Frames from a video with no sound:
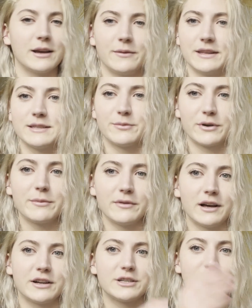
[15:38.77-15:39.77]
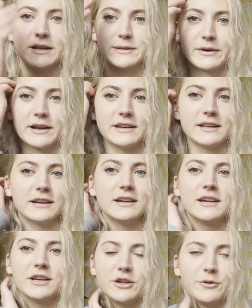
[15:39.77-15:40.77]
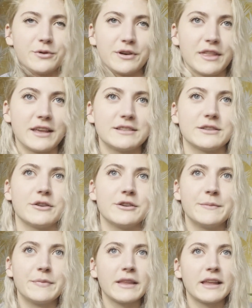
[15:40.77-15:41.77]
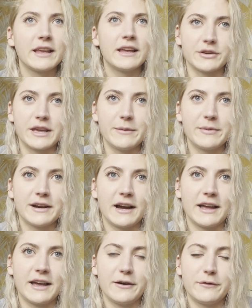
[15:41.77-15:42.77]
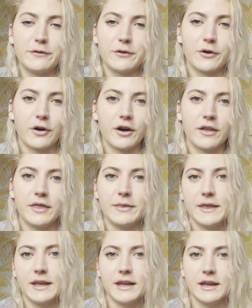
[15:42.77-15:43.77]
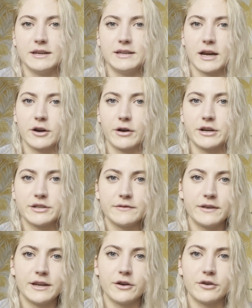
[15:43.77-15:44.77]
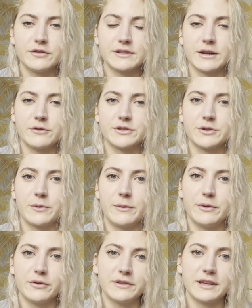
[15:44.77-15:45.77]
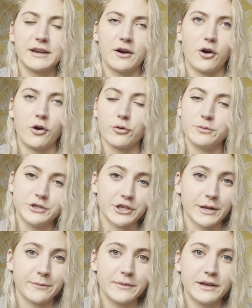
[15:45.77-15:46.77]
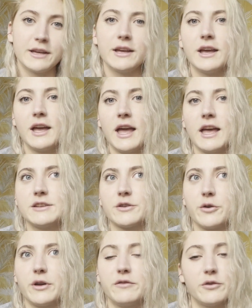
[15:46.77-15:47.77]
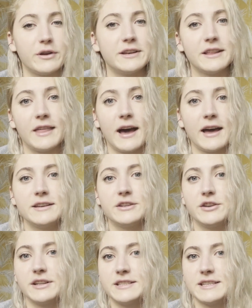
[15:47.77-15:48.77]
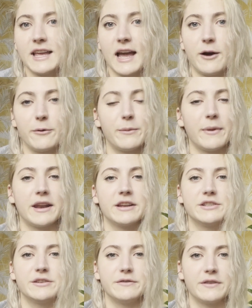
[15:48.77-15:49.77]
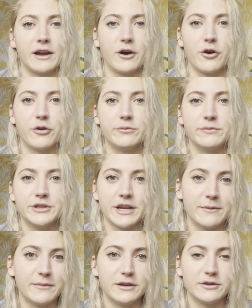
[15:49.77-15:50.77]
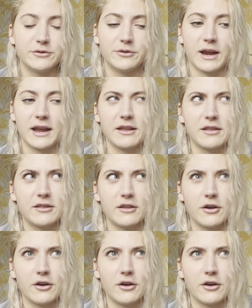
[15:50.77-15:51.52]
there's a pretty large space behind here. You wouldn't think so. So keep an eye out for the decoration videos, and also we're building a home gym. So if you're into that, you can see how we managed to fit a home gym into a